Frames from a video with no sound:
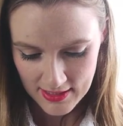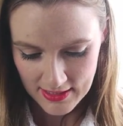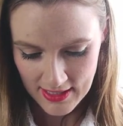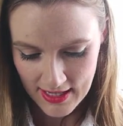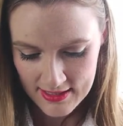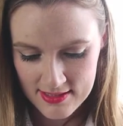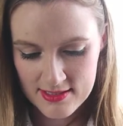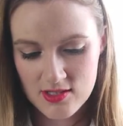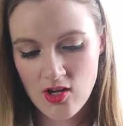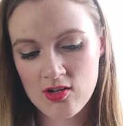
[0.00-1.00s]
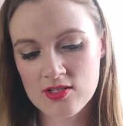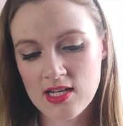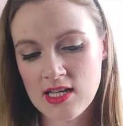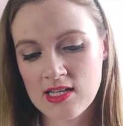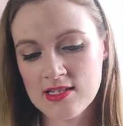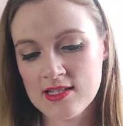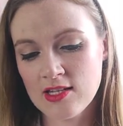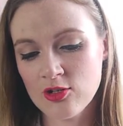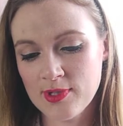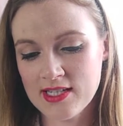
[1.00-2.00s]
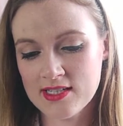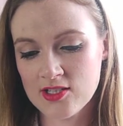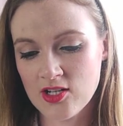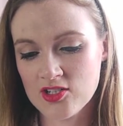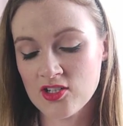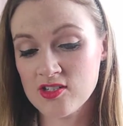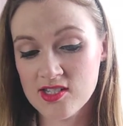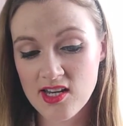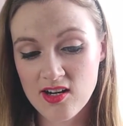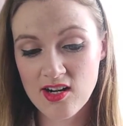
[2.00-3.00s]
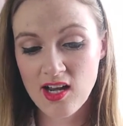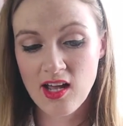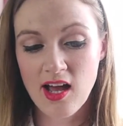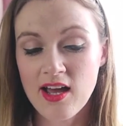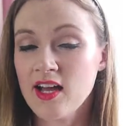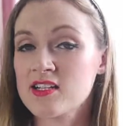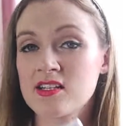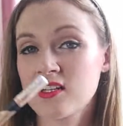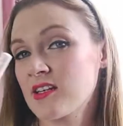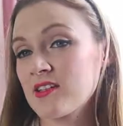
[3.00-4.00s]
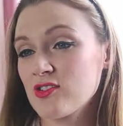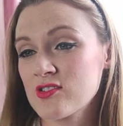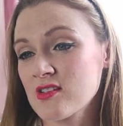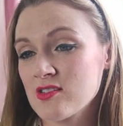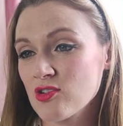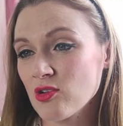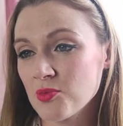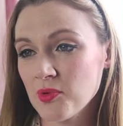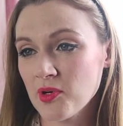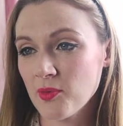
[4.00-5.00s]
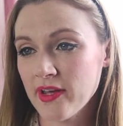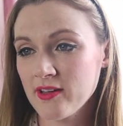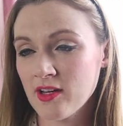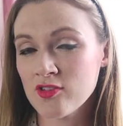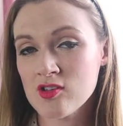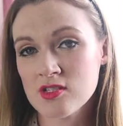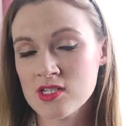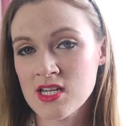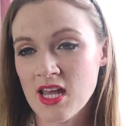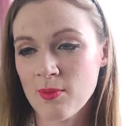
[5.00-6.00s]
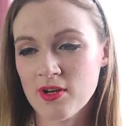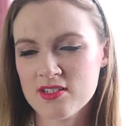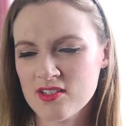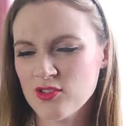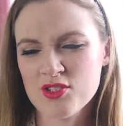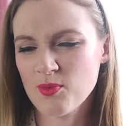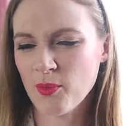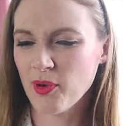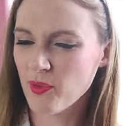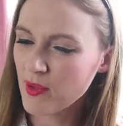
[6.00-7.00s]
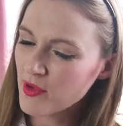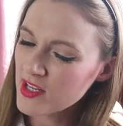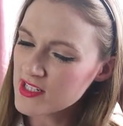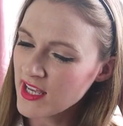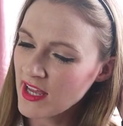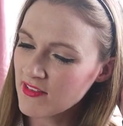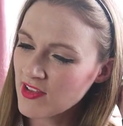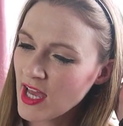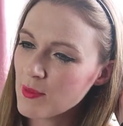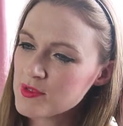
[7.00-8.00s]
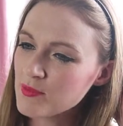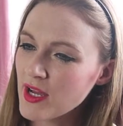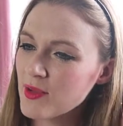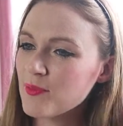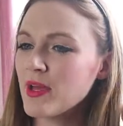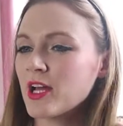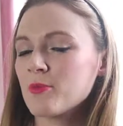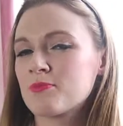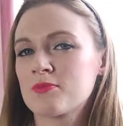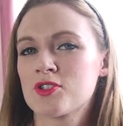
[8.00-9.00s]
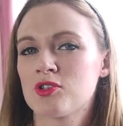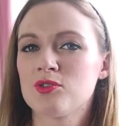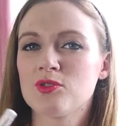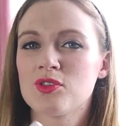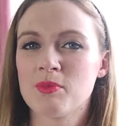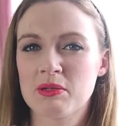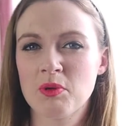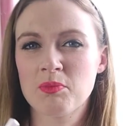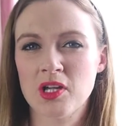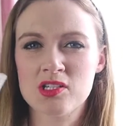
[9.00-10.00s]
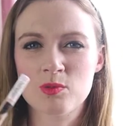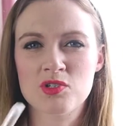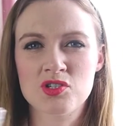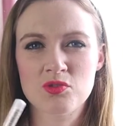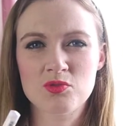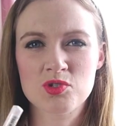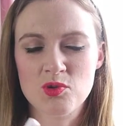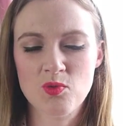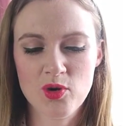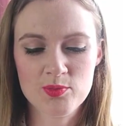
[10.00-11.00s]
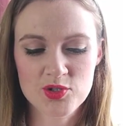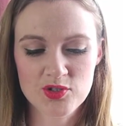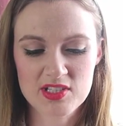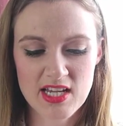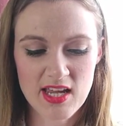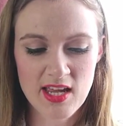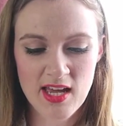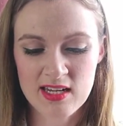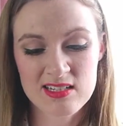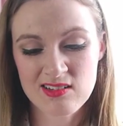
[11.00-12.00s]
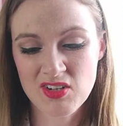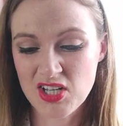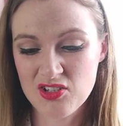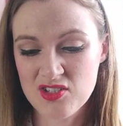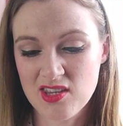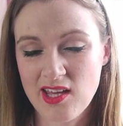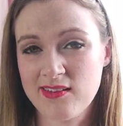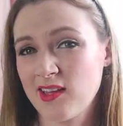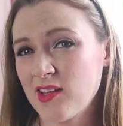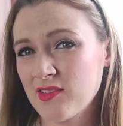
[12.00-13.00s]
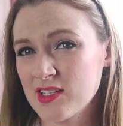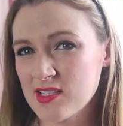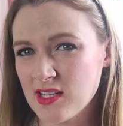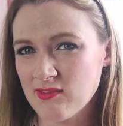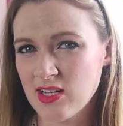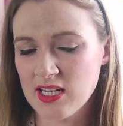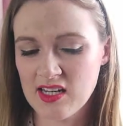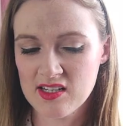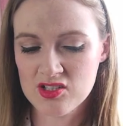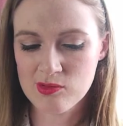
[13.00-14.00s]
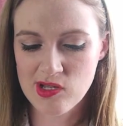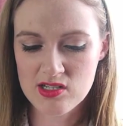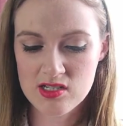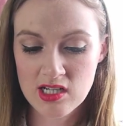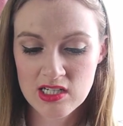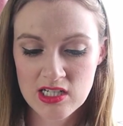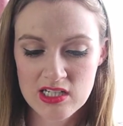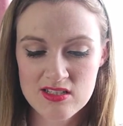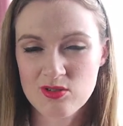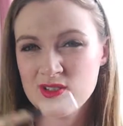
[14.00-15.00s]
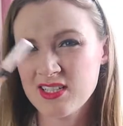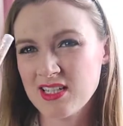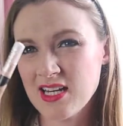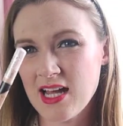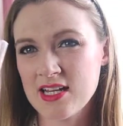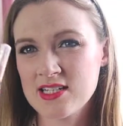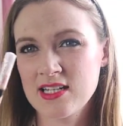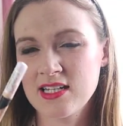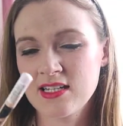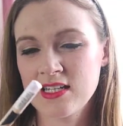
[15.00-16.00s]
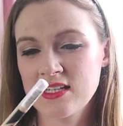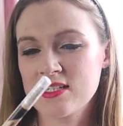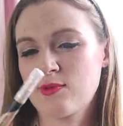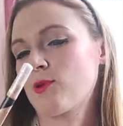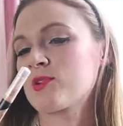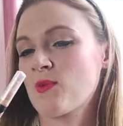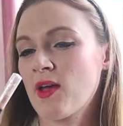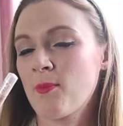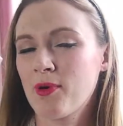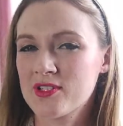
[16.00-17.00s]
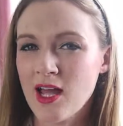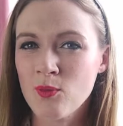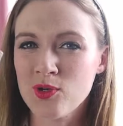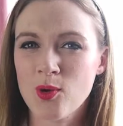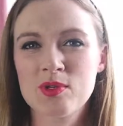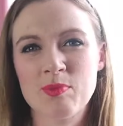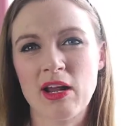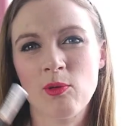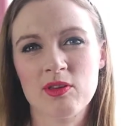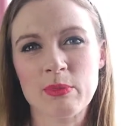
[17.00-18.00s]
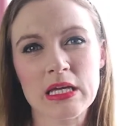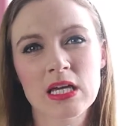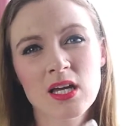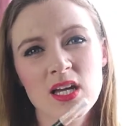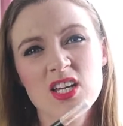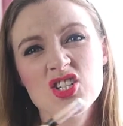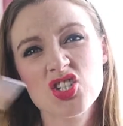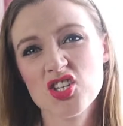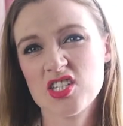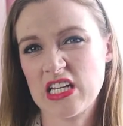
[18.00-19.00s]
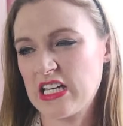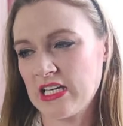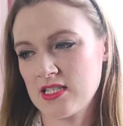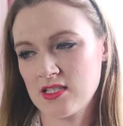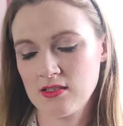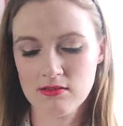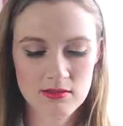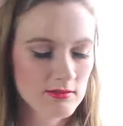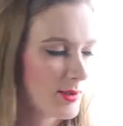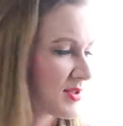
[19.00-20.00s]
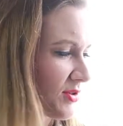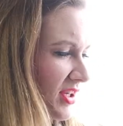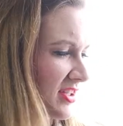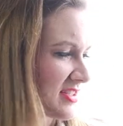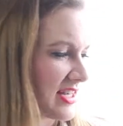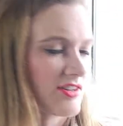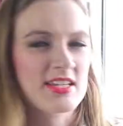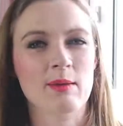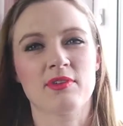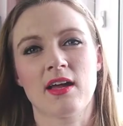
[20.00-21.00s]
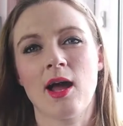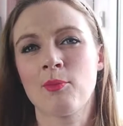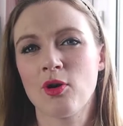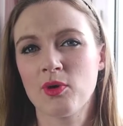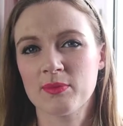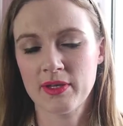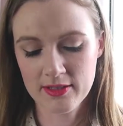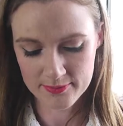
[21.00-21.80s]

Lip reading: Next out is the Illuminating Touch Concealer. I actually didn't use this at all when we were away. I've used it today, but I didn't use it when we were away because I kind of kept my makeup to the minimum because it was so warm during the day, and I didn't really use it then in the evenings. I didn't really need it too much. So I didn't actually need this when I was away, but I would always bring it with me just in case. It was the only concealer type thing I brought with me.